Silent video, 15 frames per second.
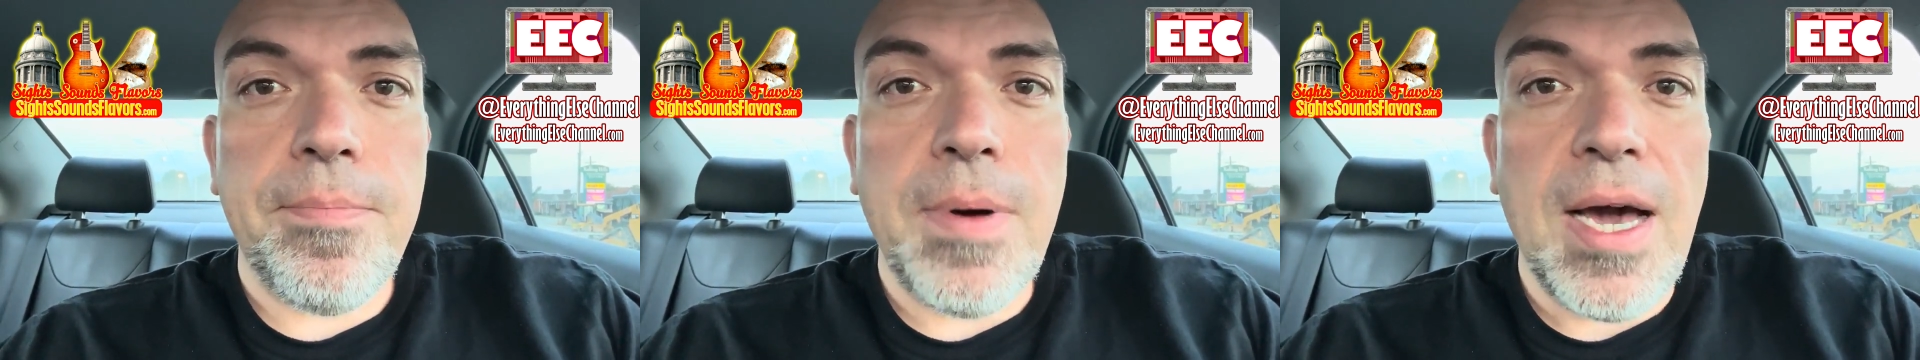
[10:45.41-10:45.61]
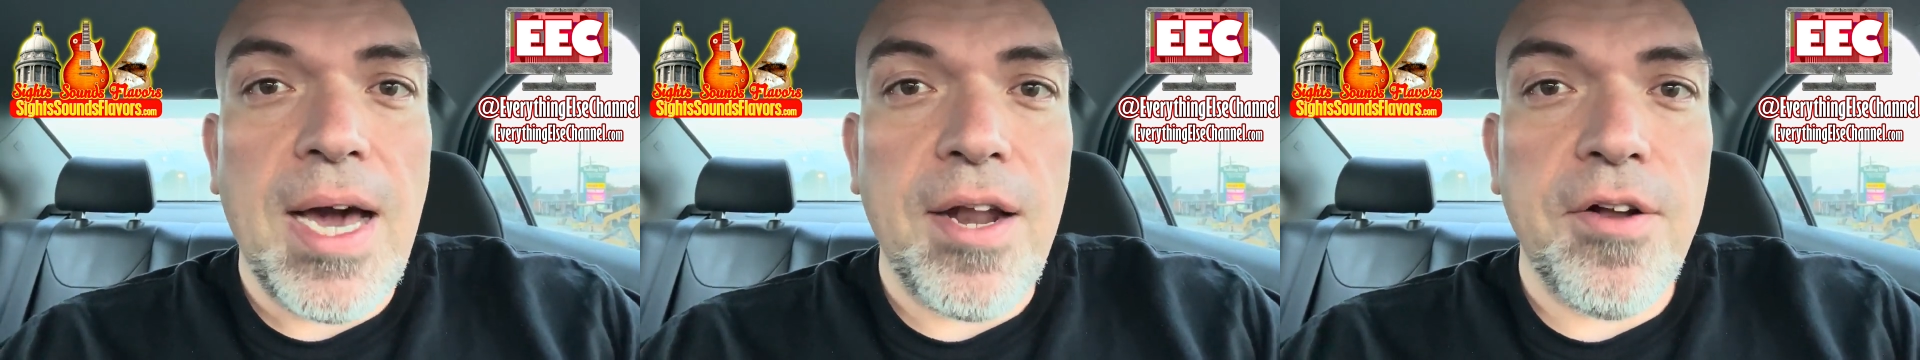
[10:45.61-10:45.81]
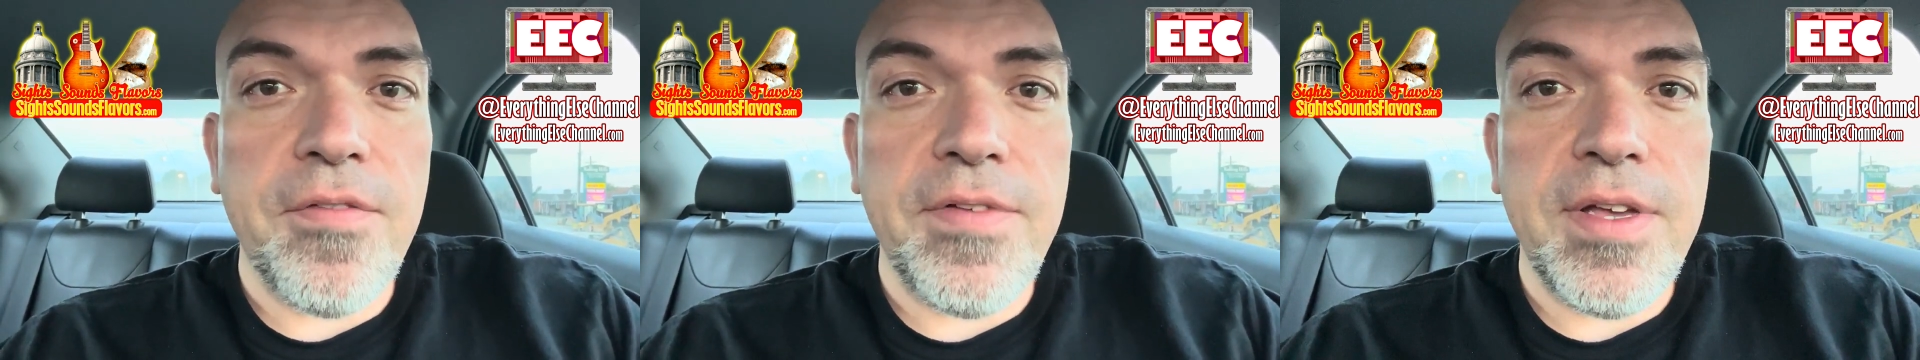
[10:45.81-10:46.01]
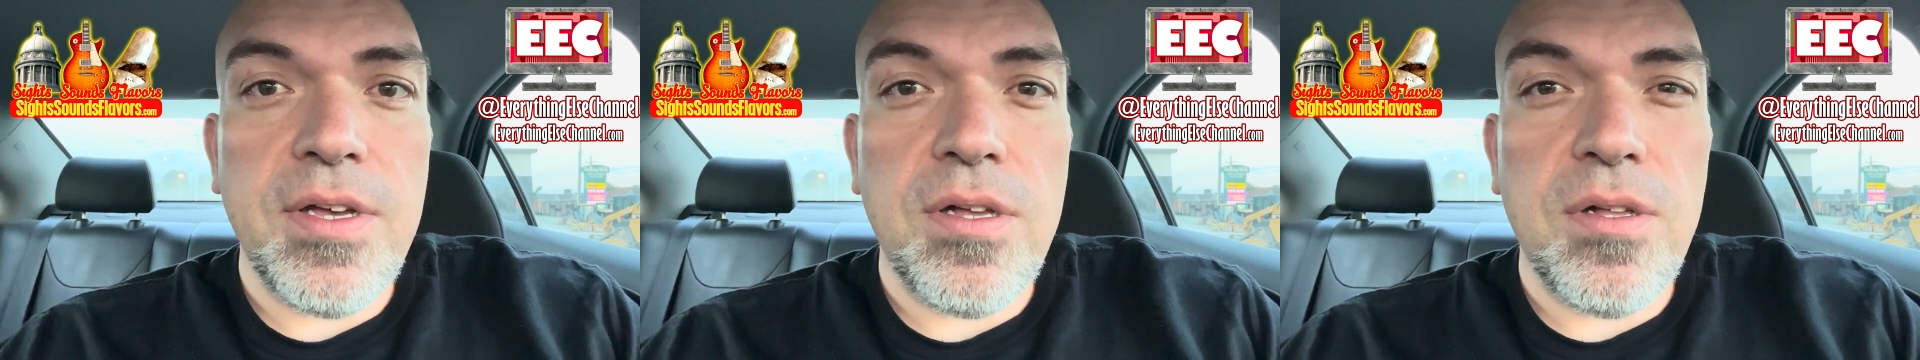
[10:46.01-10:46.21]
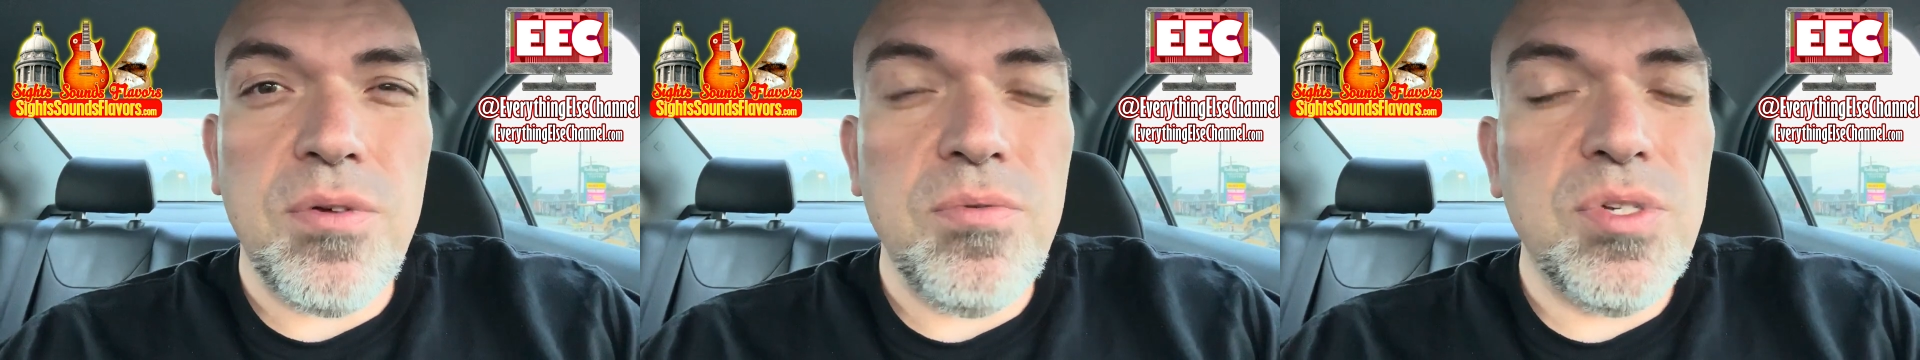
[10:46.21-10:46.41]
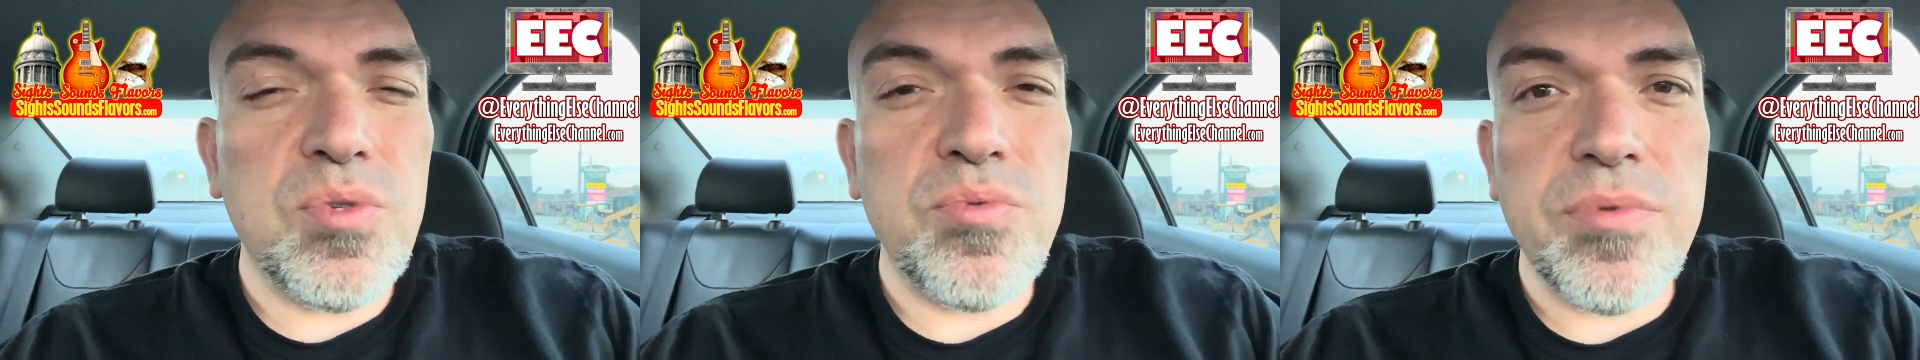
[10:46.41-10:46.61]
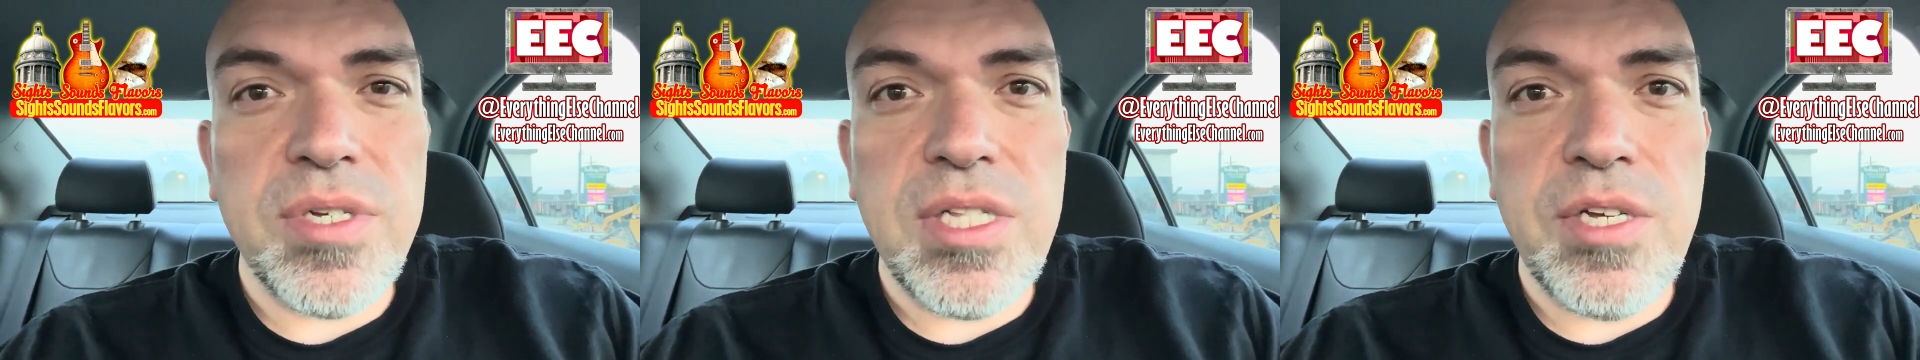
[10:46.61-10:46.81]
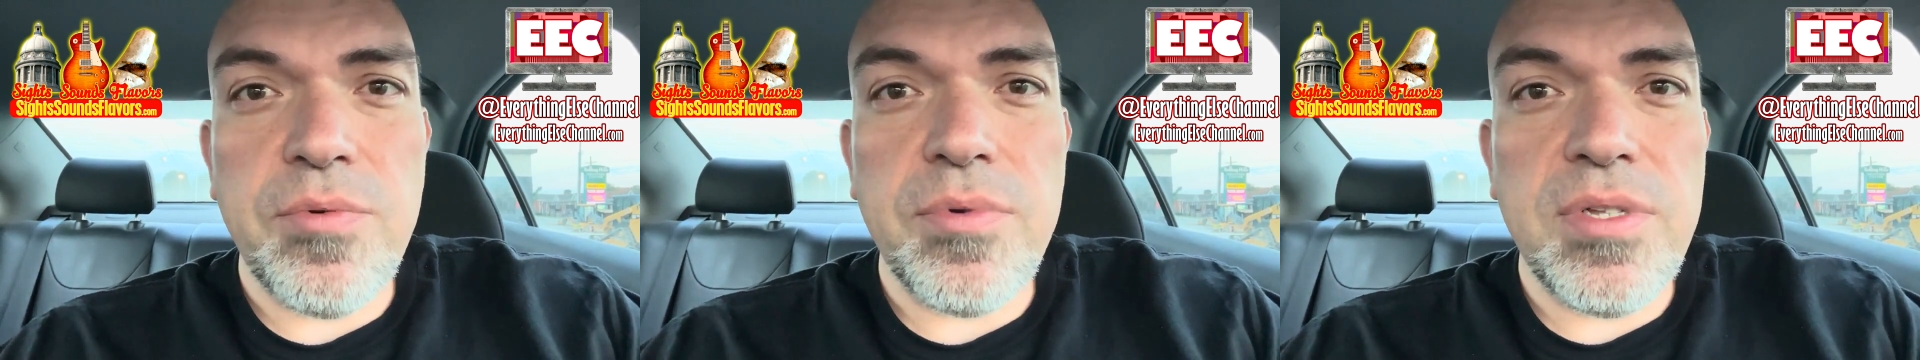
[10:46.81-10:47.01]
Potterville who was
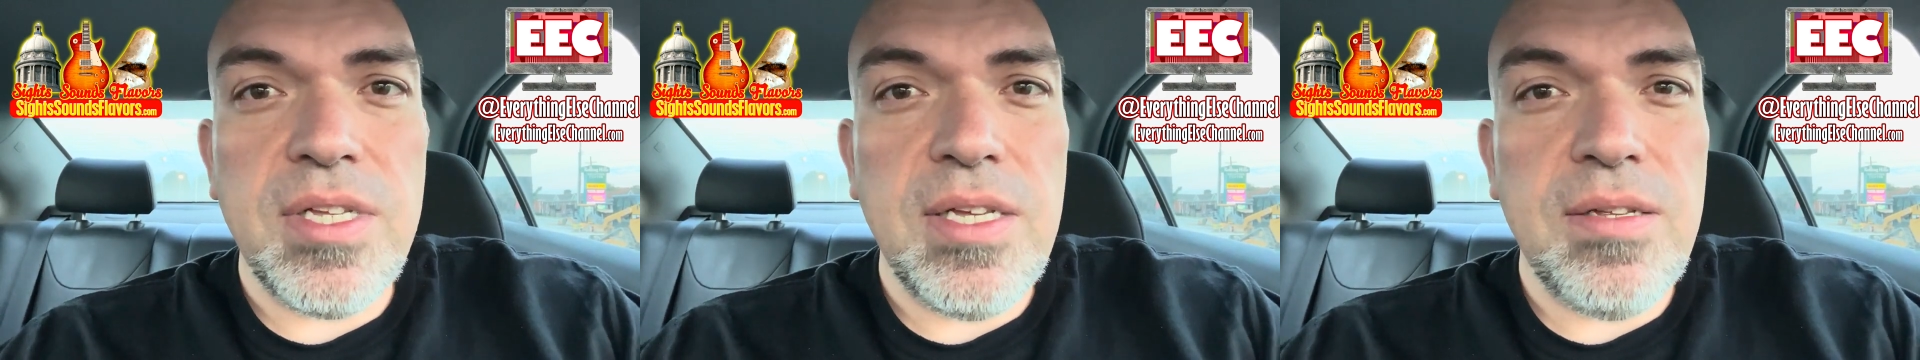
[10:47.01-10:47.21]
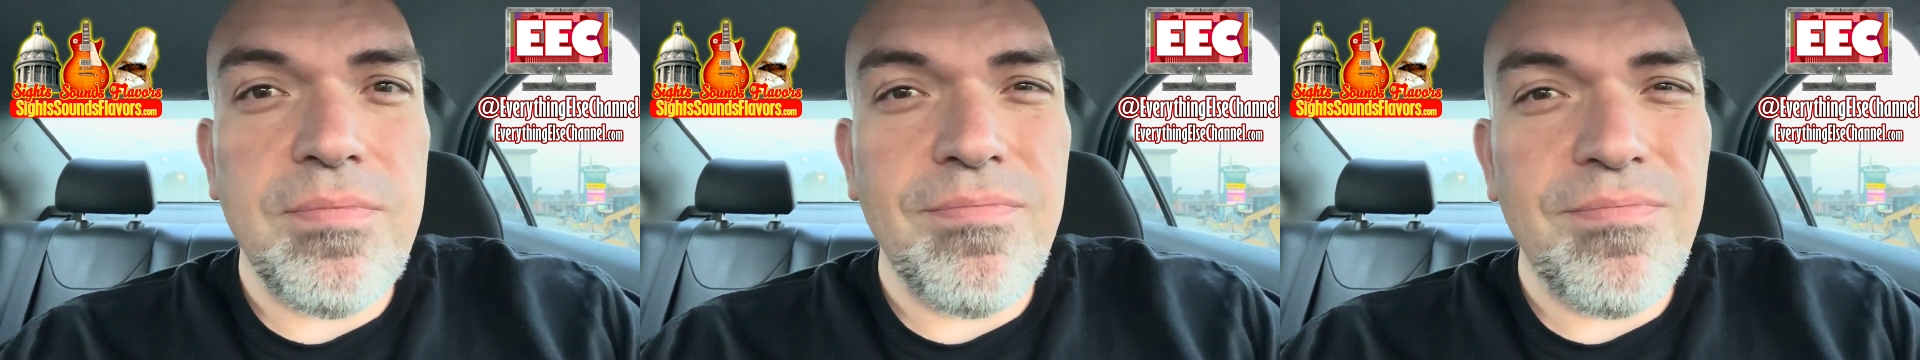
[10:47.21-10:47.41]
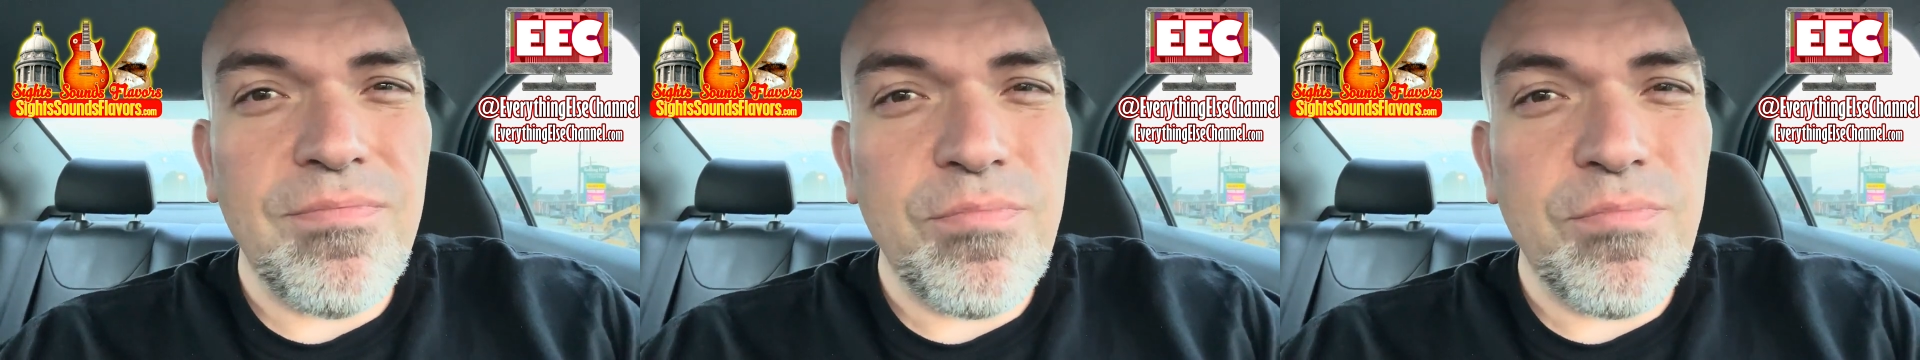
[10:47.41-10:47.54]
really, really,